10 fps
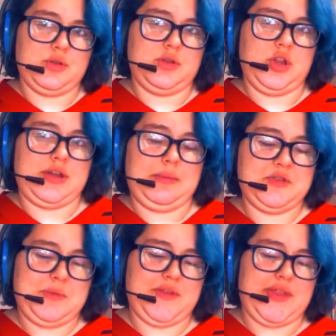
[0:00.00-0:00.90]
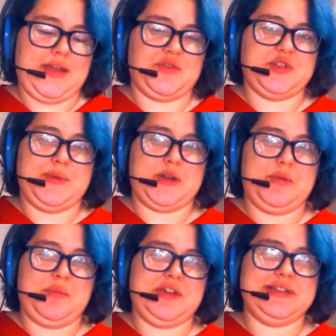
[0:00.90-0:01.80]
look up to me and they like respect
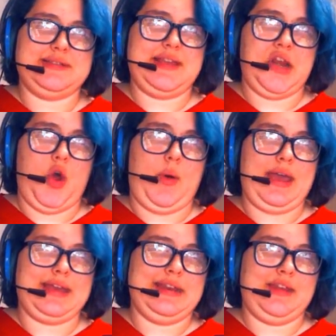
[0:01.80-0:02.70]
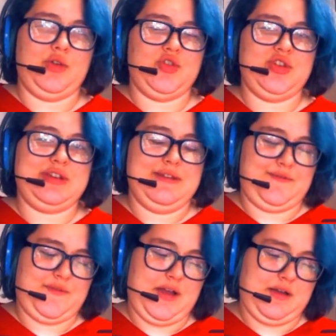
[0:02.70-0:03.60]
me because they know I can kill shit
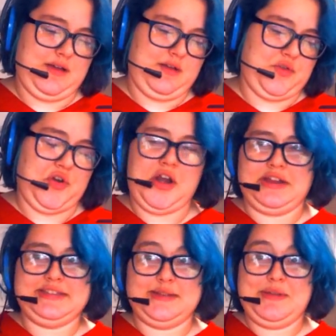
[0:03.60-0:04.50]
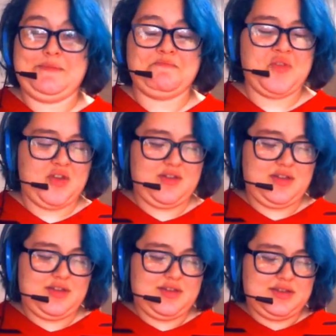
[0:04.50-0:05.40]
if they're not nice to me.
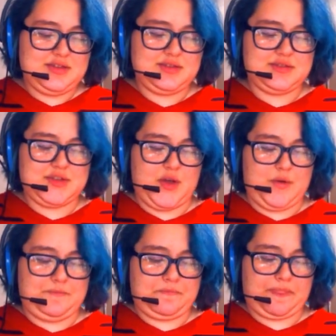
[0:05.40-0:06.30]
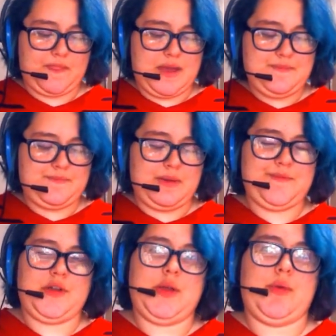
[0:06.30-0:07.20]
So I'm
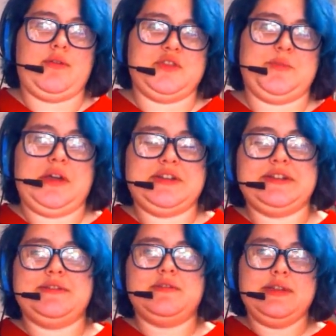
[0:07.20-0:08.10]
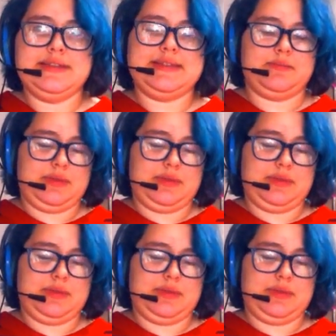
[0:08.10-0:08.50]
fairly well respected in Sinbar.